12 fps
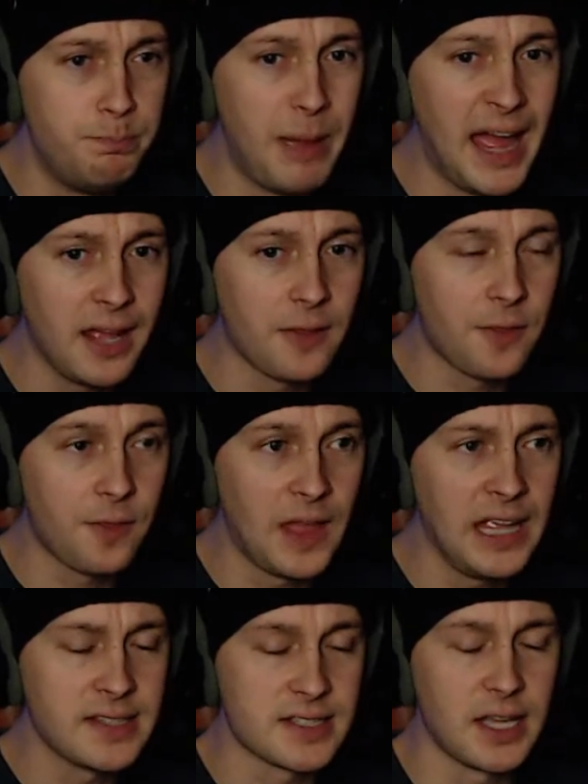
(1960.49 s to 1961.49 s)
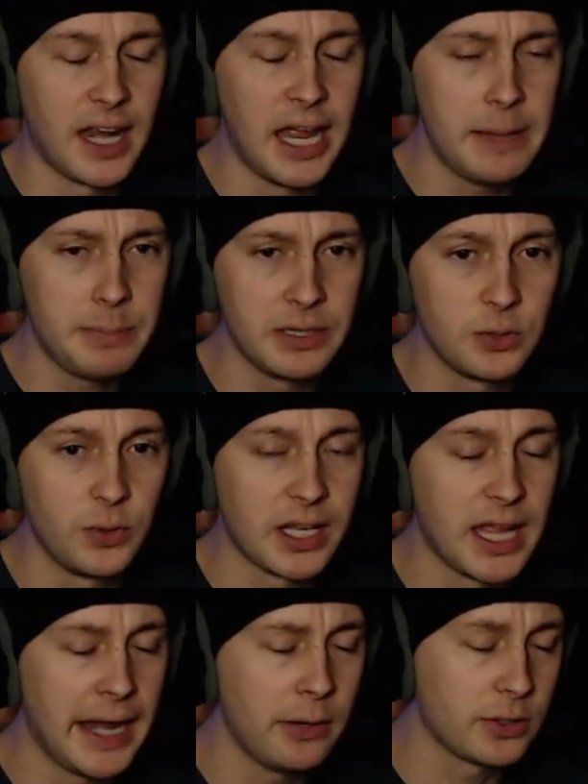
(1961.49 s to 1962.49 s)
bad things that happened to the
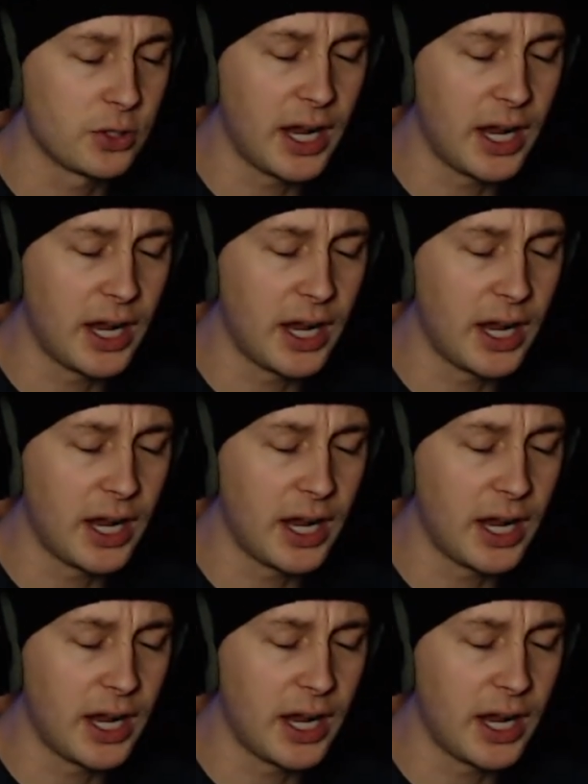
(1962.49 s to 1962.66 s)
character.